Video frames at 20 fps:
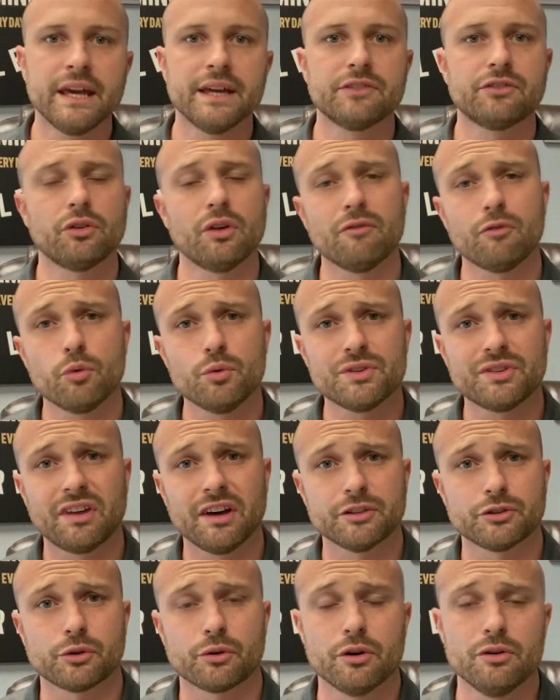And so everyone's
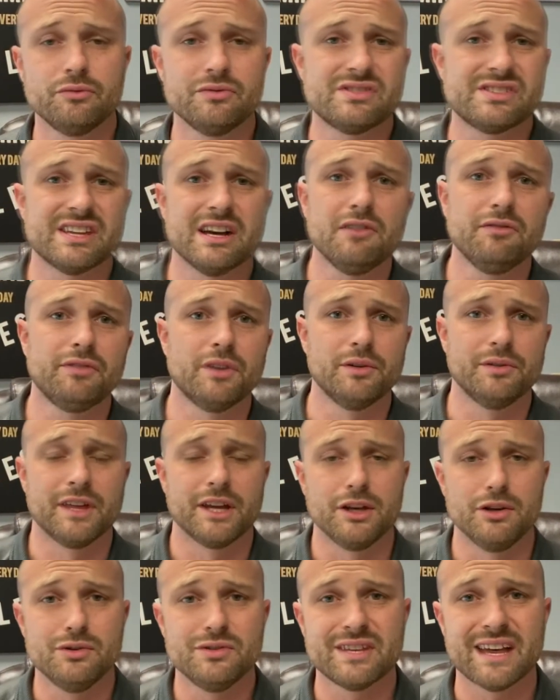got their own cell phone they
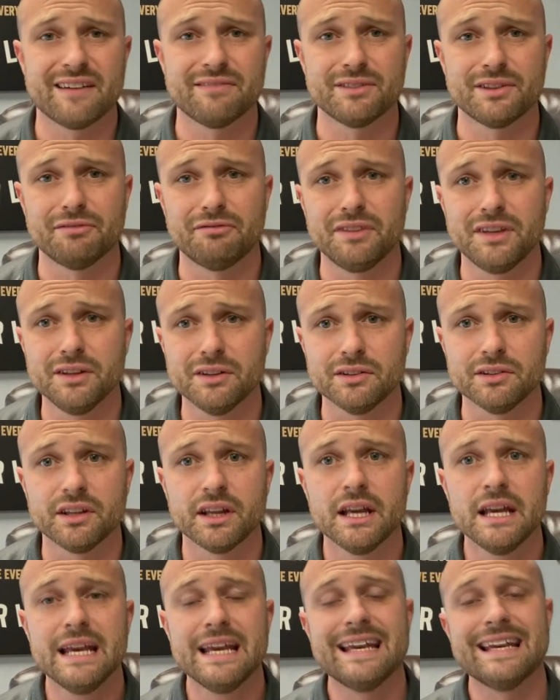use out in the field.
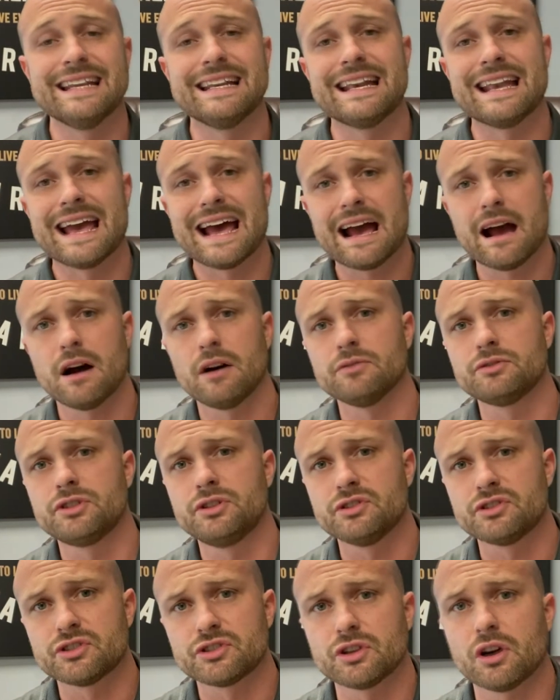And now
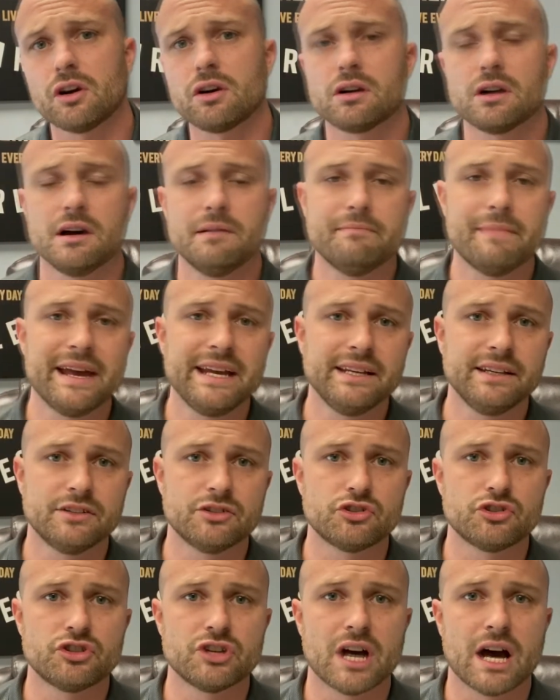to start a
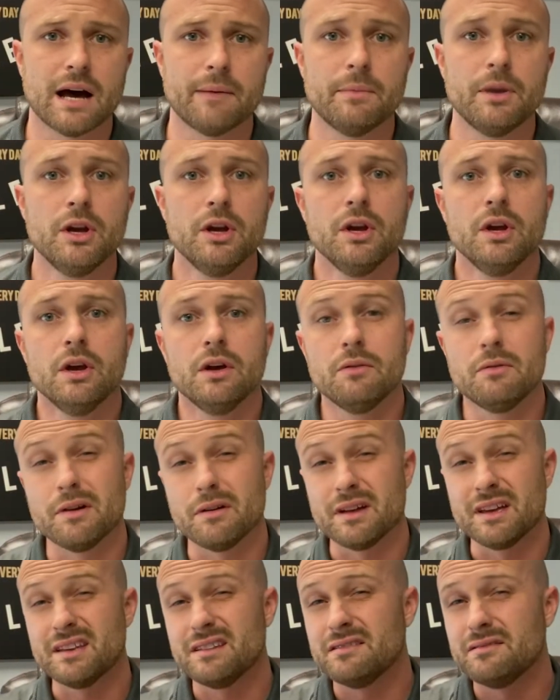maintenance job,
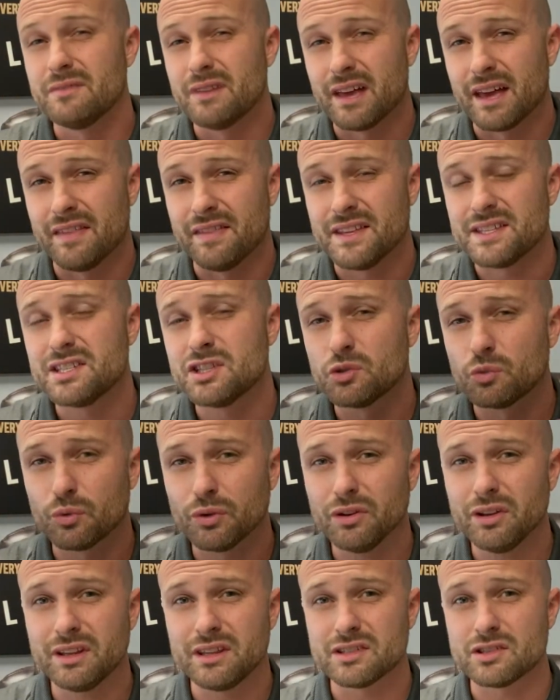and this is
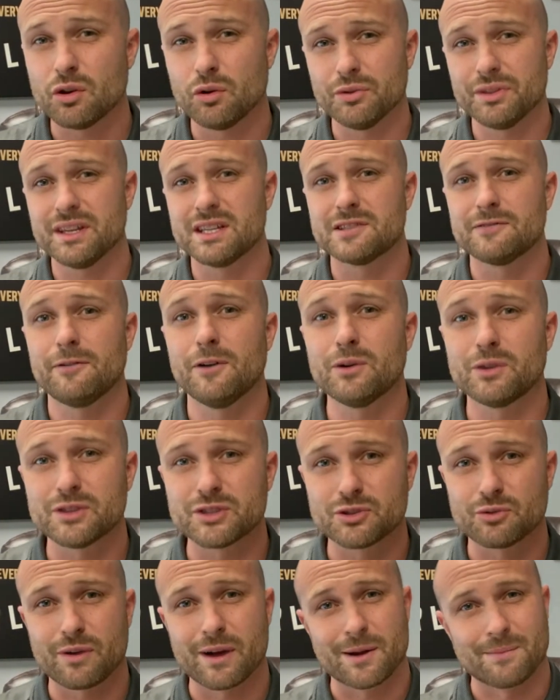really, this whole thing's
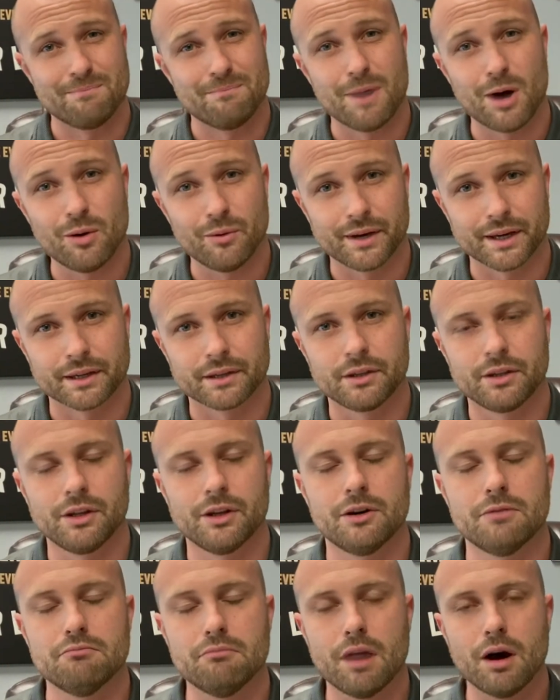focused around mowing, you
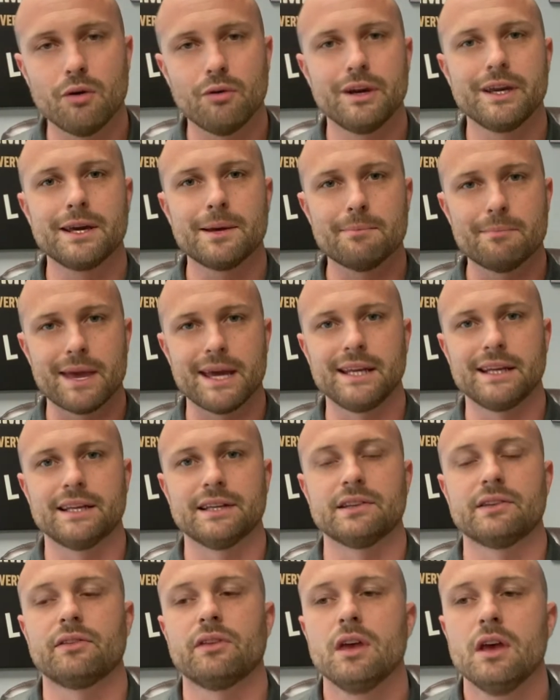know, mowing
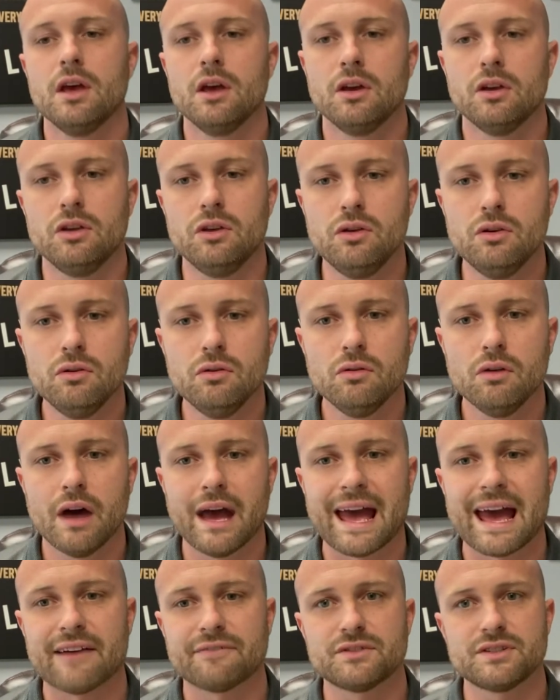maintenance you
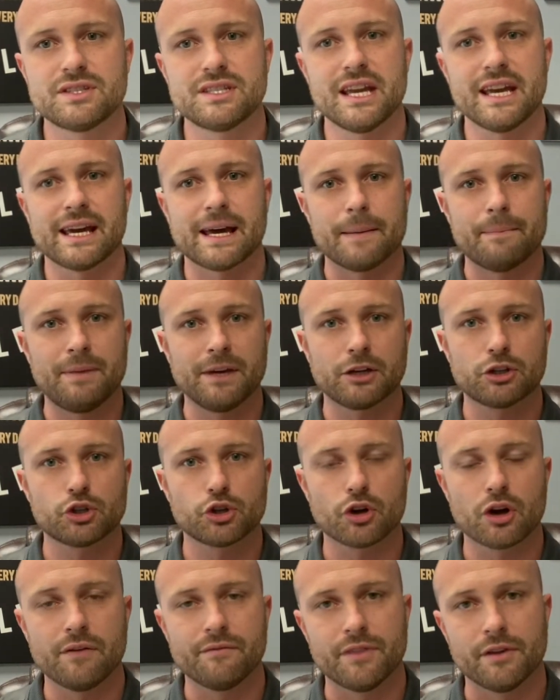have to take a
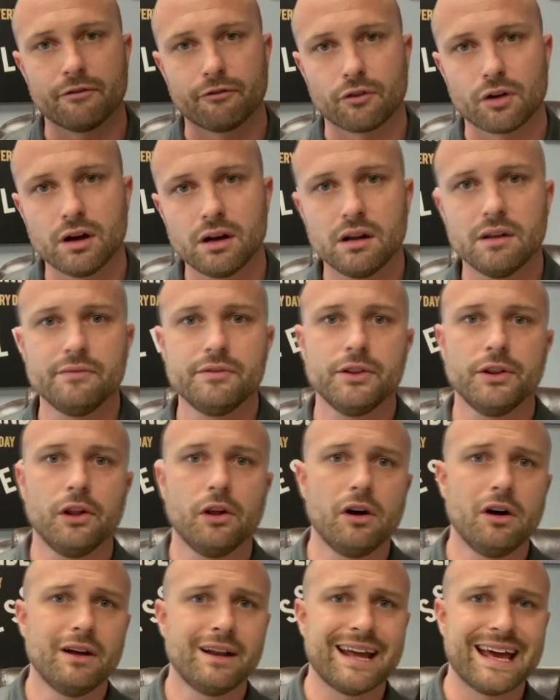picture of the front of the
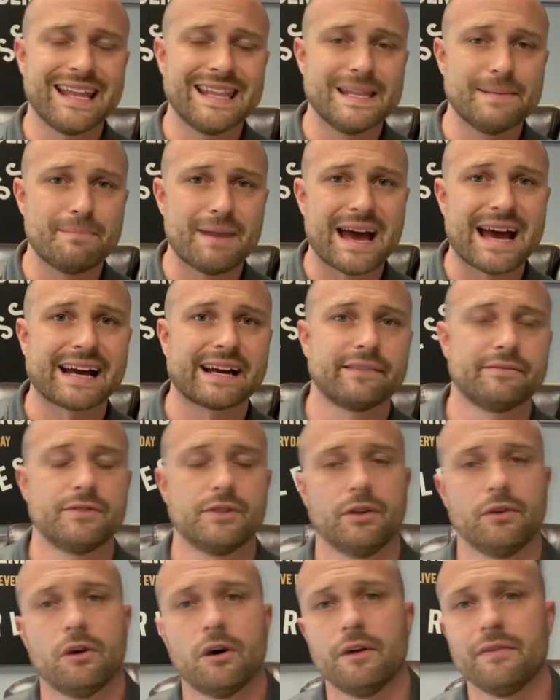lawn and the back of the
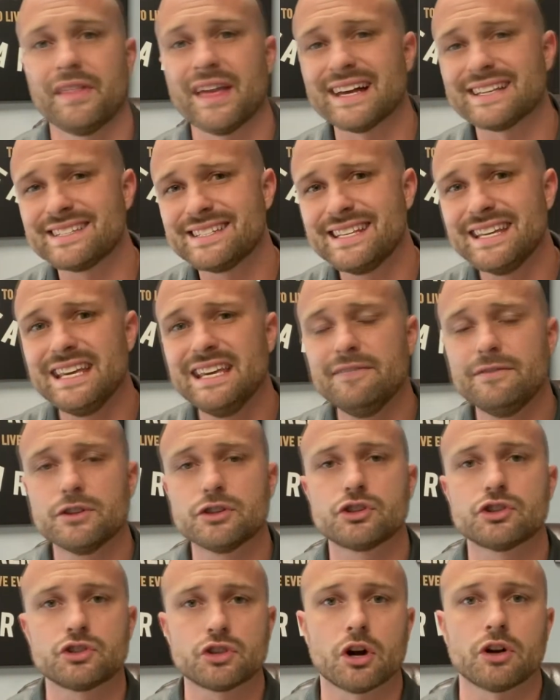lawn. That's to even
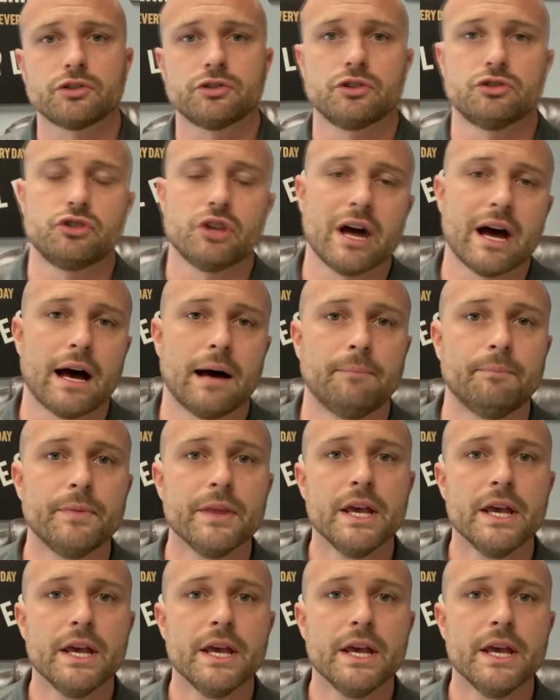start the job.